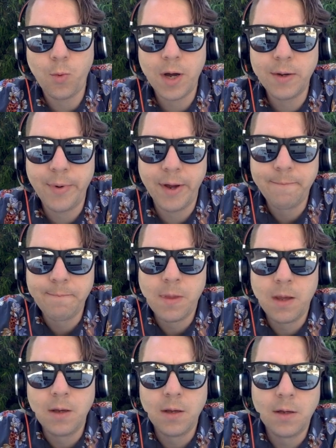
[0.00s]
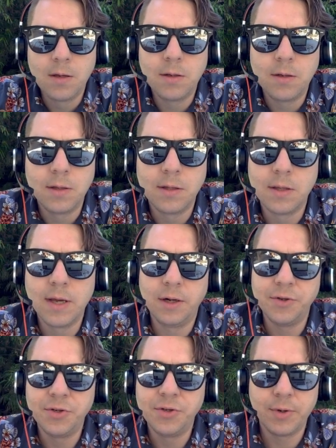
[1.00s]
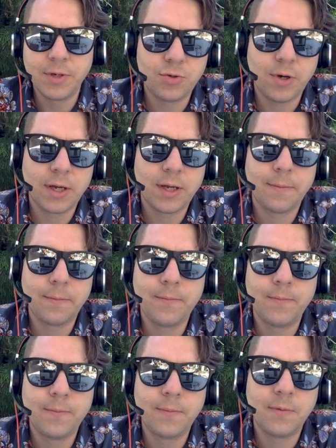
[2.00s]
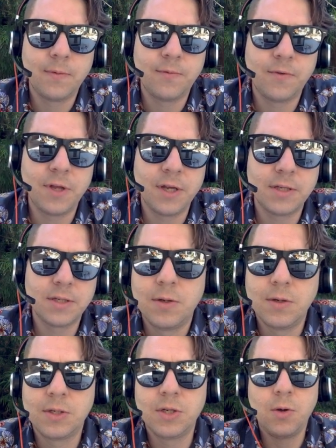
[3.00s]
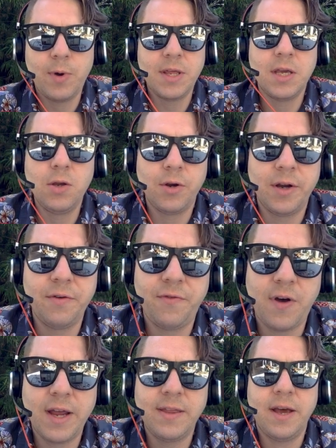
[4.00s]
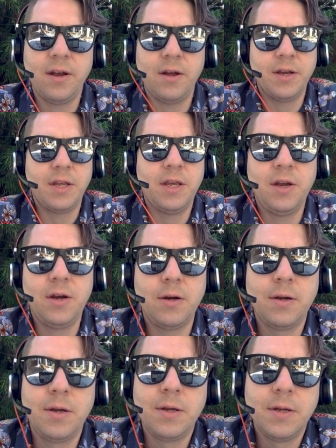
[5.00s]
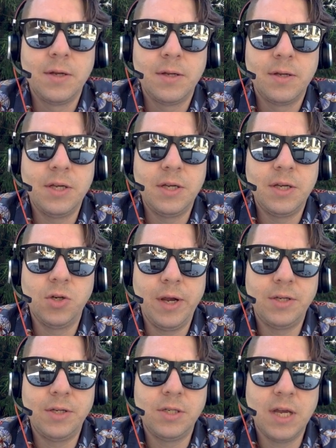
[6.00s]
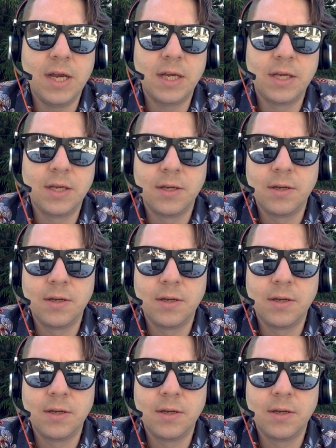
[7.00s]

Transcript: 1, but it'll do its trick for this. So the way that you're going to find that on here is you're going to take